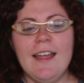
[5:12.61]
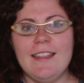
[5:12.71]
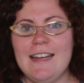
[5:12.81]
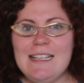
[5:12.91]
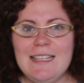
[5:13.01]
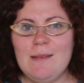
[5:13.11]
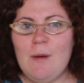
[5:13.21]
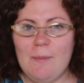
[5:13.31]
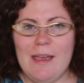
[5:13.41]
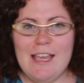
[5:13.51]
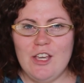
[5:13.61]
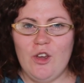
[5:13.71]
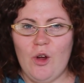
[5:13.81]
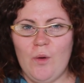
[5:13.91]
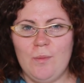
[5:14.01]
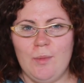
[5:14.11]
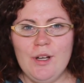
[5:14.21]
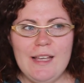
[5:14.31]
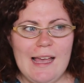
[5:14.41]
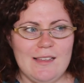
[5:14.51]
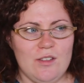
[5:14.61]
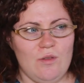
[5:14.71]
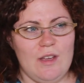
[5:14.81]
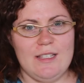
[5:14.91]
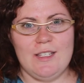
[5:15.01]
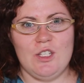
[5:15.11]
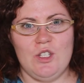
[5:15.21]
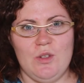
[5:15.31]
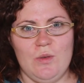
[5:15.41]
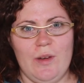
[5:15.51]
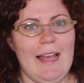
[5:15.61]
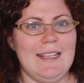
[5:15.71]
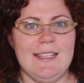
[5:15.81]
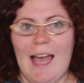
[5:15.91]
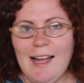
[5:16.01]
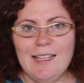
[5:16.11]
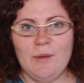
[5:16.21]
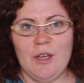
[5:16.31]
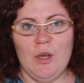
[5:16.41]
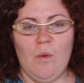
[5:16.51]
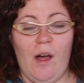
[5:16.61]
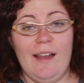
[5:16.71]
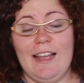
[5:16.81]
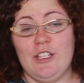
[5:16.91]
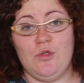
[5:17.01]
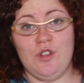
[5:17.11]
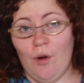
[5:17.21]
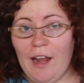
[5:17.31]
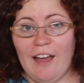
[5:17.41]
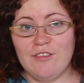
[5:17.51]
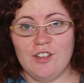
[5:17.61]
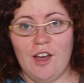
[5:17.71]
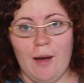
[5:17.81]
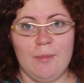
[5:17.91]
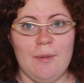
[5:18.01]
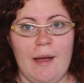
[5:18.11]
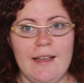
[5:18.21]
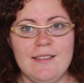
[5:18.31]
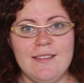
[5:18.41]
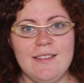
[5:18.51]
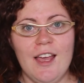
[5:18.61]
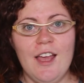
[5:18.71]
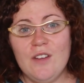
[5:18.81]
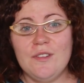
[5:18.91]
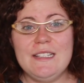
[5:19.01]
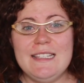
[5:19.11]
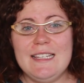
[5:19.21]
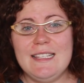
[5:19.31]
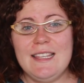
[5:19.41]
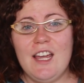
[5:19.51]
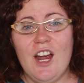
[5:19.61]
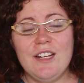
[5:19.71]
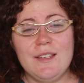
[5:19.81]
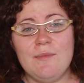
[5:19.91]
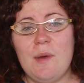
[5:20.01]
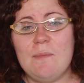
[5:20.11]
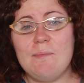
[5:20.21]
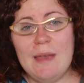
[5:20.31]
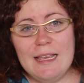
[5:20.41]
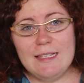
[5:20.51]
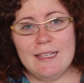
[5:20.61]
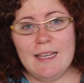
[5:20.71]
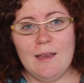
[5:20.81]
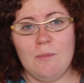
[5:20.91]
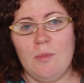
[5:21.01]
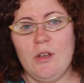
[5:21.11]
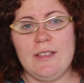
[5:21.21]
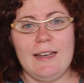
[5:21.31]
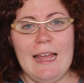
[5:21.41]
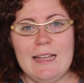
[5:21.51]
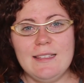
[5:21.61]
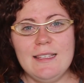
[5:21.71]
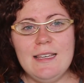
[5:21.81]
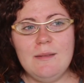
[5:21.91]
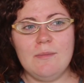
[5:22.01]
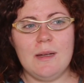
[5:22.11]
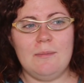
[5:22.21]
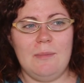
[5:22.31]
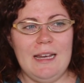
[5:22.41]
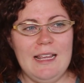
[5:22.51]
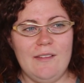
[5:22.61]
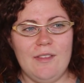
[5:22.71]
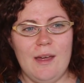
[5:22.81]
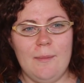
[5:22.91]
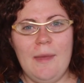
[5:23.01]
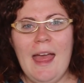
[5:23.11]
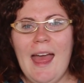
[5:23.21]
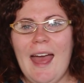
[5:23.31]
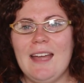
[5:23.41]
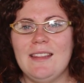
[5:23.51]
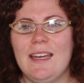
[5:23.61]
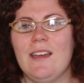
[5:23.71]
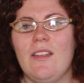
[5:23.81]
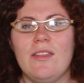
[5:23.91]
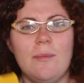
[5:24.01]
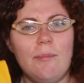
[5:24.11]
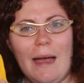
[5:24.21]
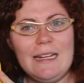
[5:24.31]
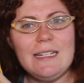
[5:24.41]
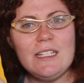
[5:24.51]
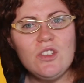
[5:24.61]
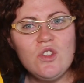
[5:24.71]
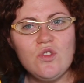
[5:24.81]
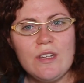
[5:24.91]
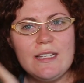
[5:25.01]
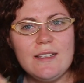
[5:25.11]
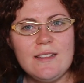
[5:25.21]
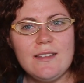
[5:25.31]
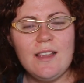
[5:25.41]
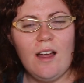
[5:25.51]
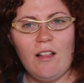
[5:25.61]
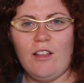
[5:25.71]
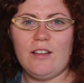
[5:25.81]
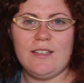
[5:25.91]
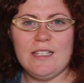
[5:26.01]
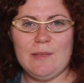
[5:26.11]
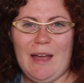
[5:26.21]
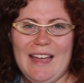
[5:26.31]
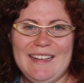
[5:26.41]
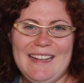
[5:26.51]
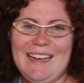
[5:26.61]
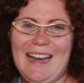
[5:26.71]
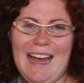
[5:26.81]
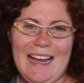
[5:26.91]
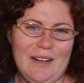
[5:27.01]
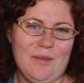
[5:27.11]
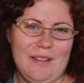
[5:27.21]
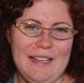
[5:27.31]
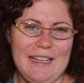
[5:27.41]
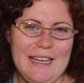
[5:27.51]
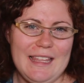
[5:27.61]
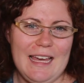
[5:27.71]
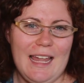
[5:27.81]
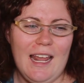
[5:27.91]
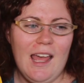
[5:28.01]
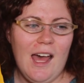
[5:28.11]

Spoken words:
The nice thing about making your own book is you get to do exactly what you want and you don't have to compromise. For instance, there are some amazing books on Etsy, but many of them had like the binding strings along the spine, and I don't really like that.